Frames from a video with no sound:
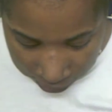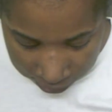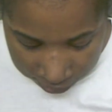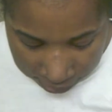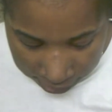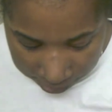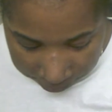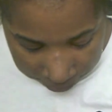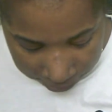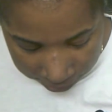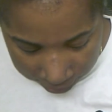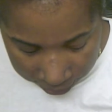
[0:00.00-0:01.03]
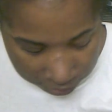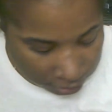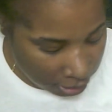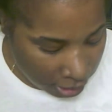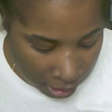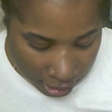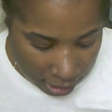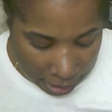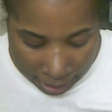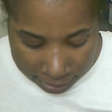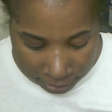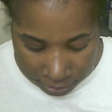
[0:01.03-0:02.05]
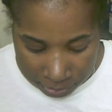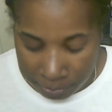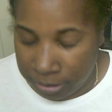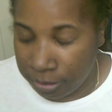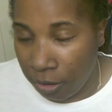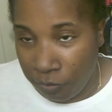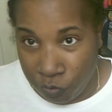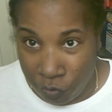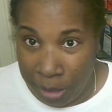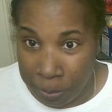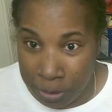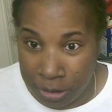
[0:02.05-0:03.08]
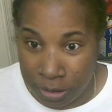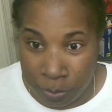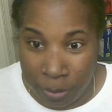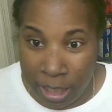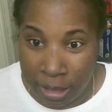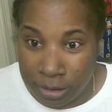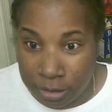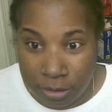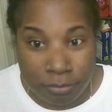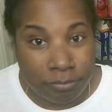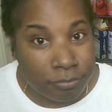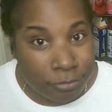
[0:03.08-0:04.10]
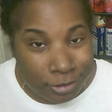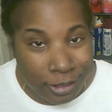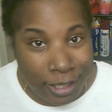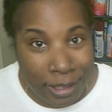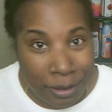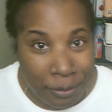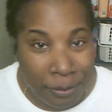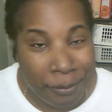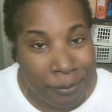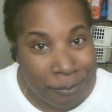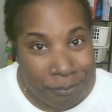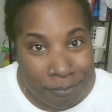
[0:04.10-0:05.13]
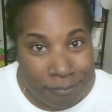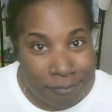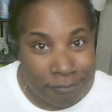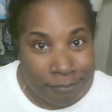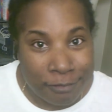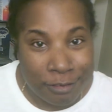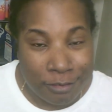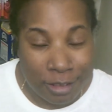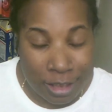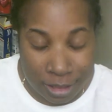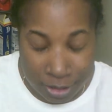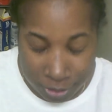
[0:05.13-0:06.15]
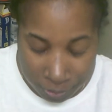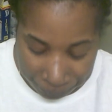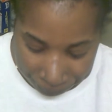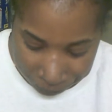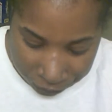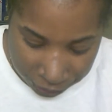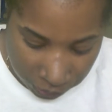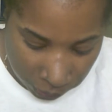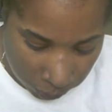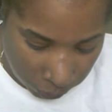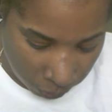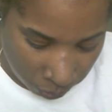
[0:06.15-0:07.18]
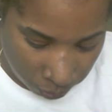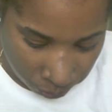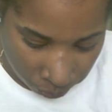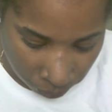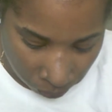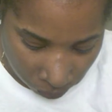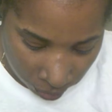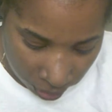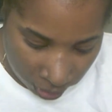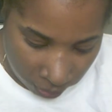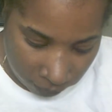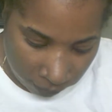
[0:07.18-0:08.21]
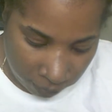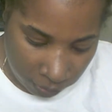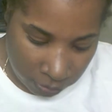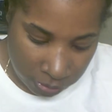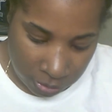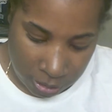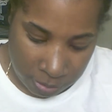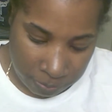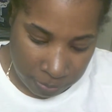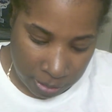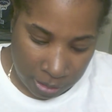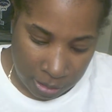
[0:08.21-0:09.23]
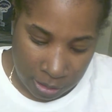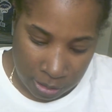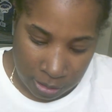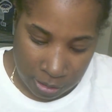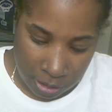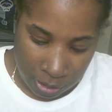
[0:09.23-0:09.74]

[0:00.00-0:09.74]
at a time, because I can see myself dropping this box trying to do this. So first up is